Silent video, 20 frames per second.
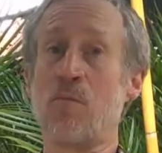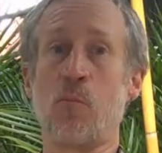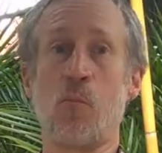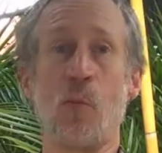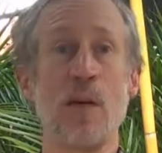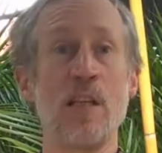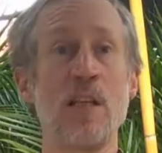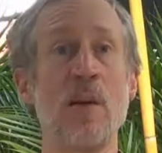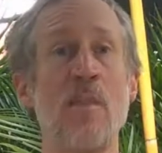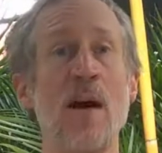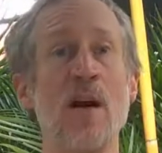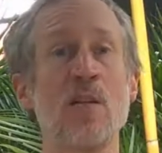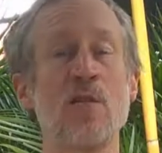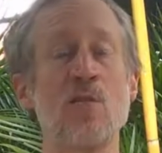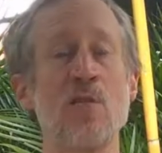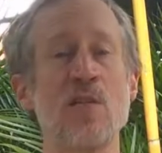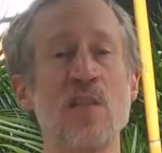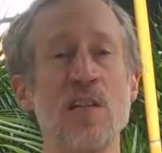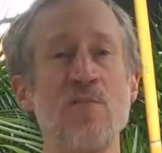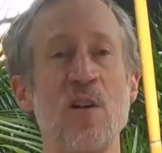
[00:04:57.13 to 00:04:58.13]
ring the bell to
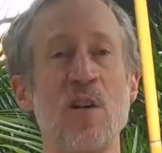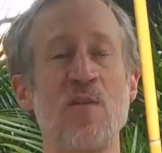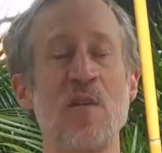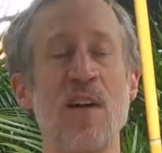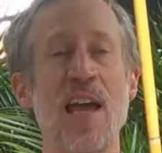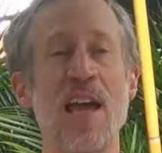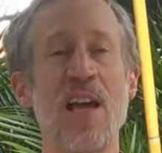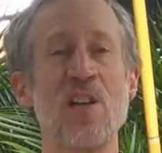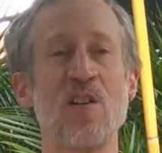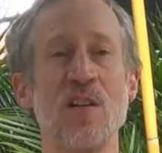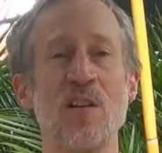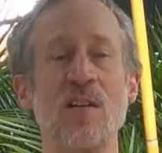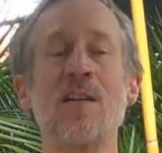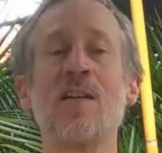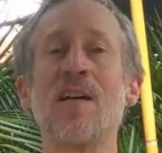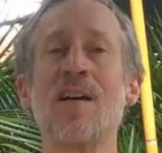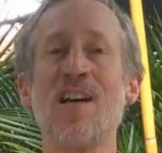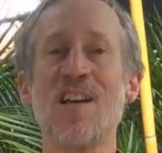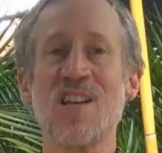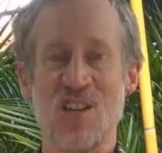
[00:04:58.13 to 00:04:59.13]
receive notification.
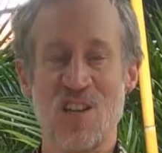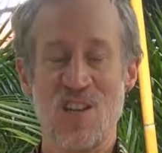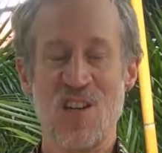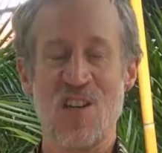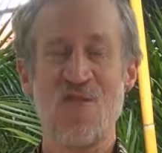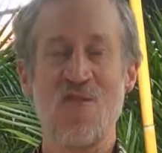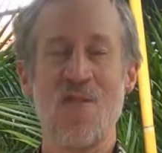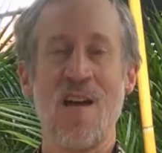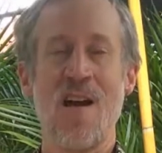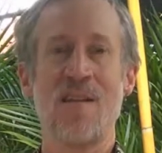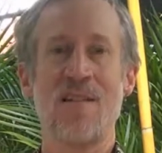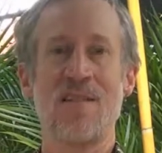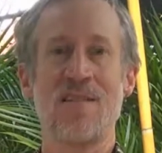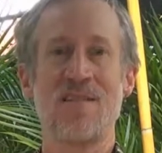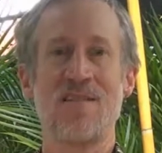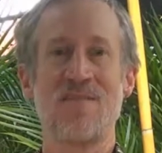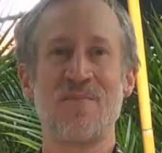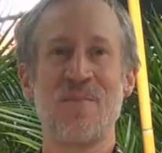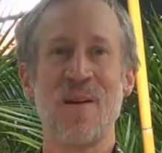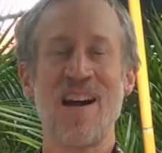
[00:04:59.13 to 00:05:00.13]
See you there.
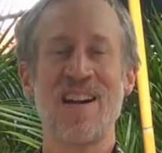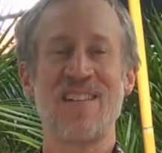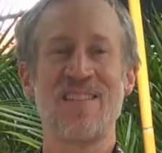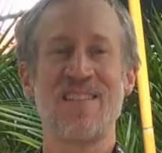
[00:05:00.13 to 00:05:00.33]
Bye.